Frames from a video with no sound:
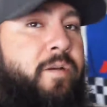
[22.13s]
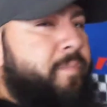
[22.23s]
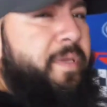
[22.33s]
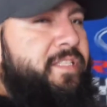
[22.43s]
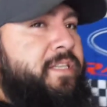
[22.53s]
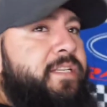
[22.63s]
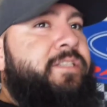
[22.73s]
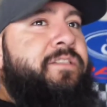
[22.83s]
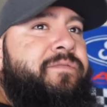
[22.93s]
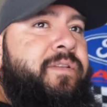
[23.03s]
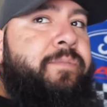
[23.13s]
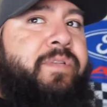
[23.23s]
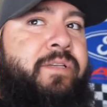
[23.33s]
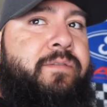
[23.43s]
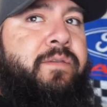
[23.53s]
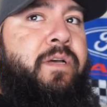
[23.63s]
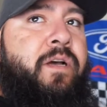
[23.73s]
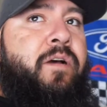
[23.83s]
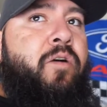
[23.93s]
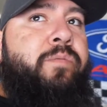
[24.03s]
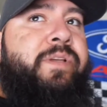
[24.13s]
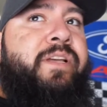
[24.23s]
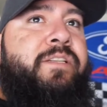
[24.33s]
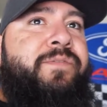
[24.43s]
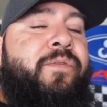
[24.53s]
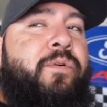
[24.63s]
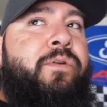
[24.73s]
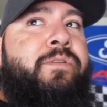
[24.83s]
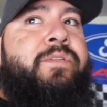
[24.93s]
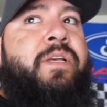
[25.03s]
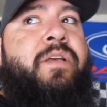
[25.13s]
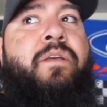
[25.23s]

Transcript: I'll basically just flip these OBS Fords.